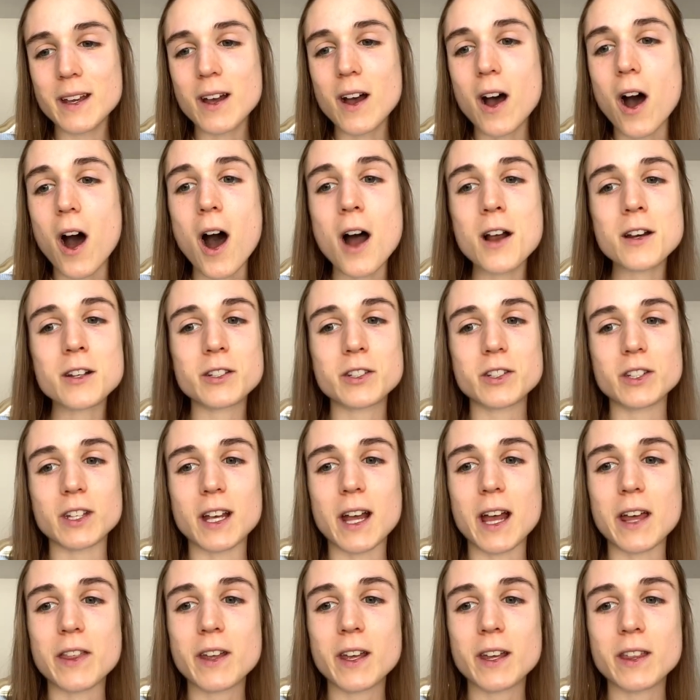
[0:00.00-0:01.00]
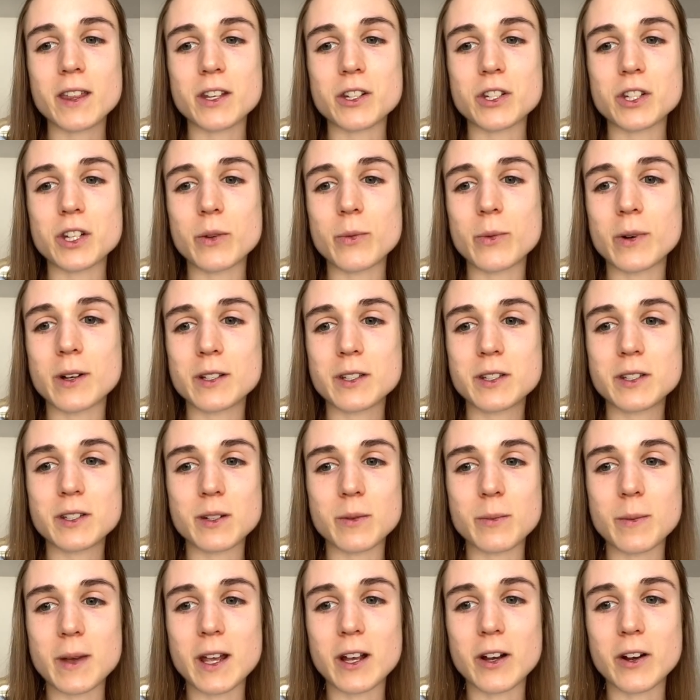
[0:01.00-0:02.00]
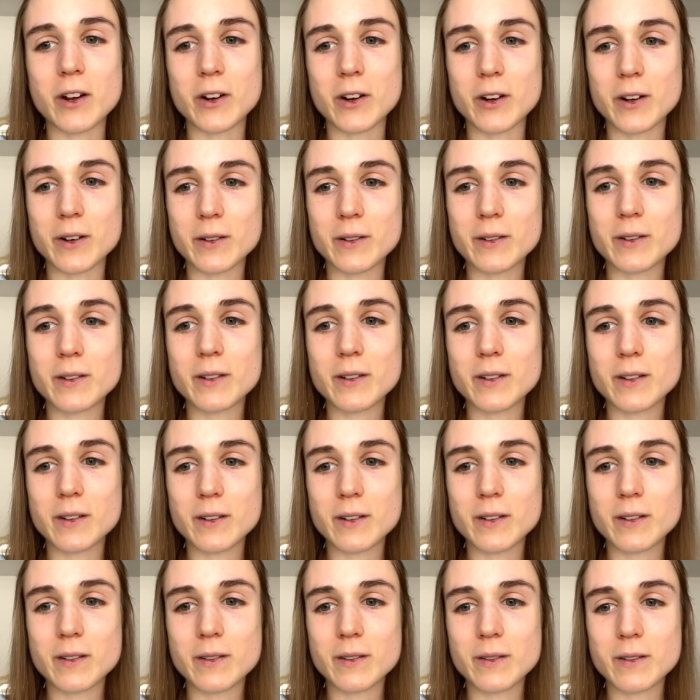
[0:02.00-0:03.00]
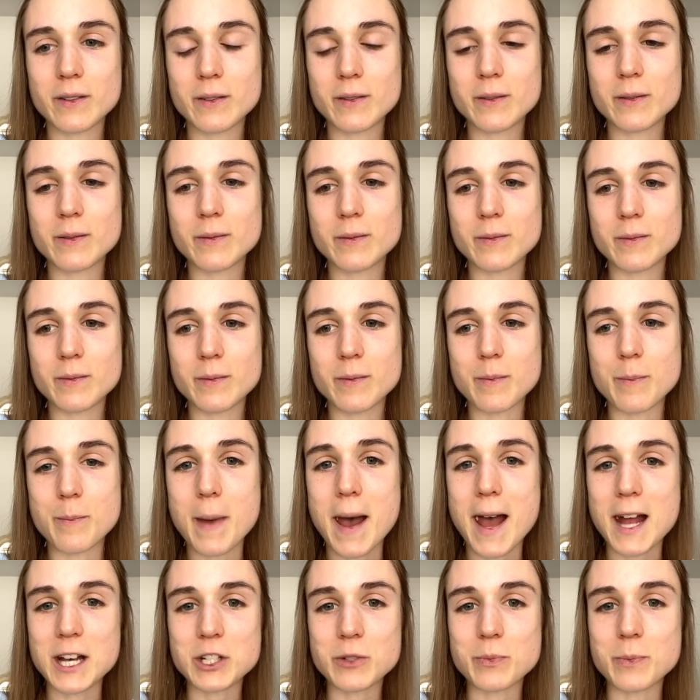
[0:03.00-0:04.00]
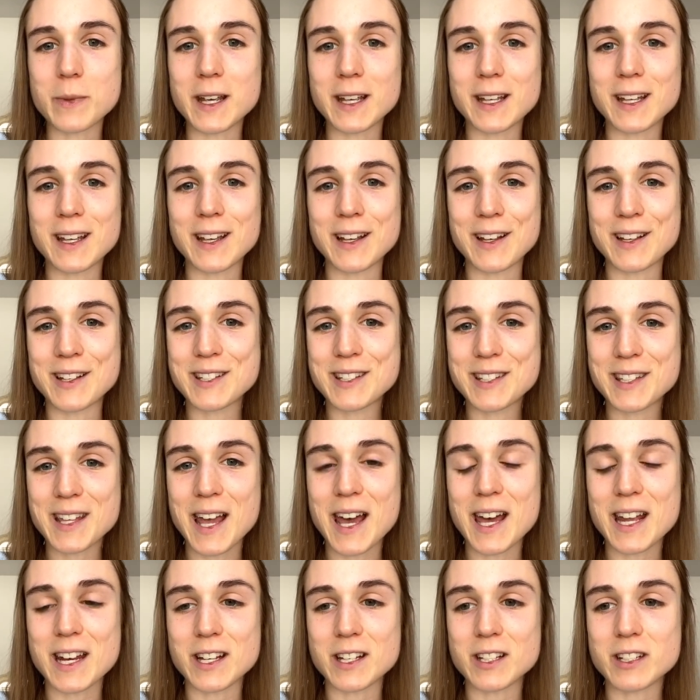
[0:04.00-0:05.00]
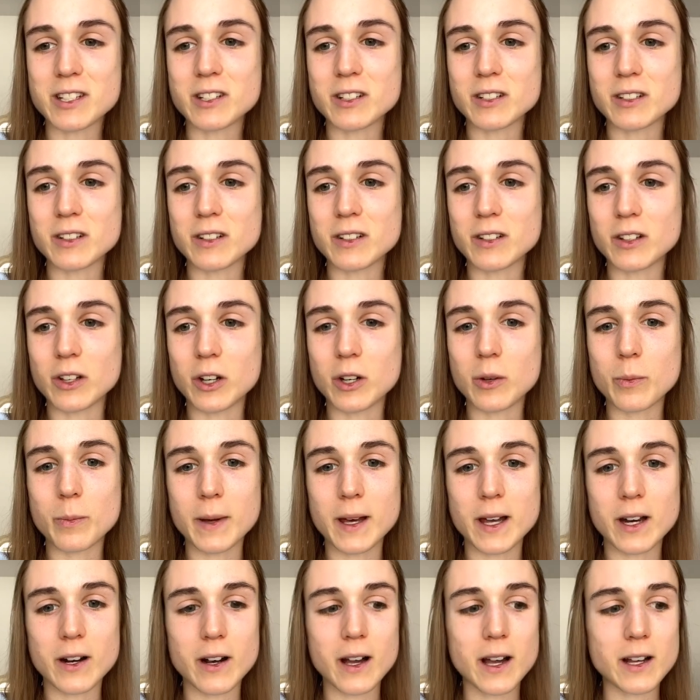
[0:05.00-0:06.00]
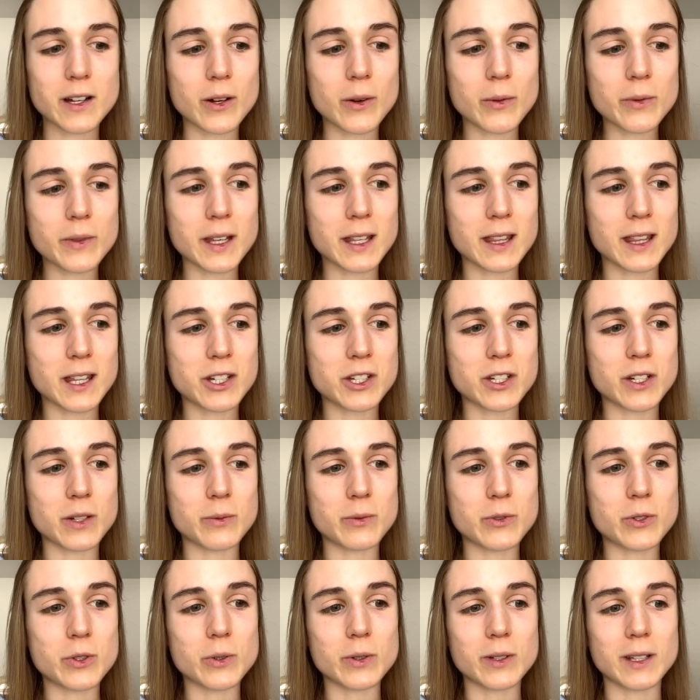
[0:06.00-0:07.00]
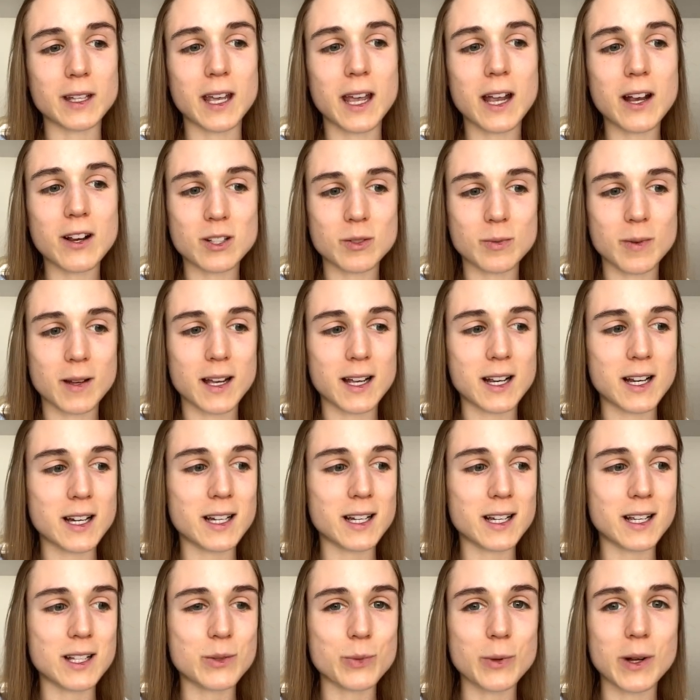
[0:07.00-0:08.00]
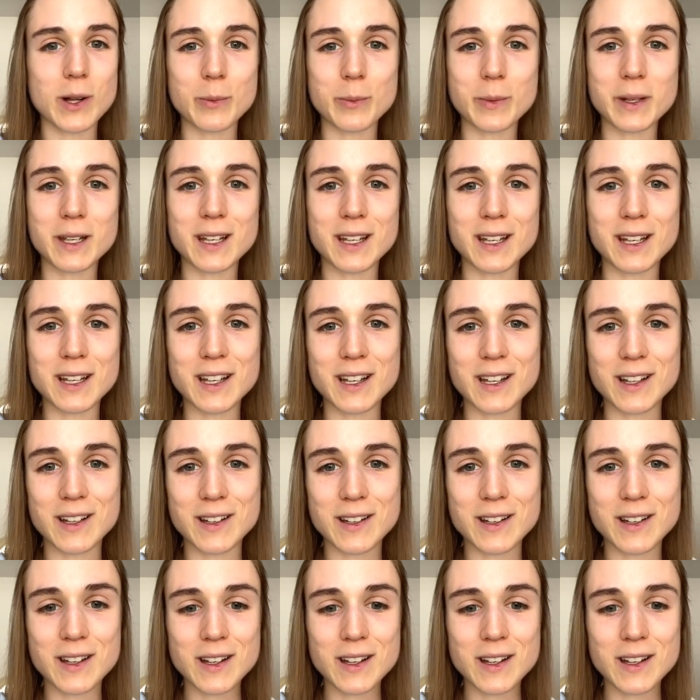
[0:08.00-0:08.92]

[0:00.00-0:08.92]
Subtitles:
Honestly, I think that she wants to make her matchmaking status look better. I don't think that she truly cares about Harriet's well-being and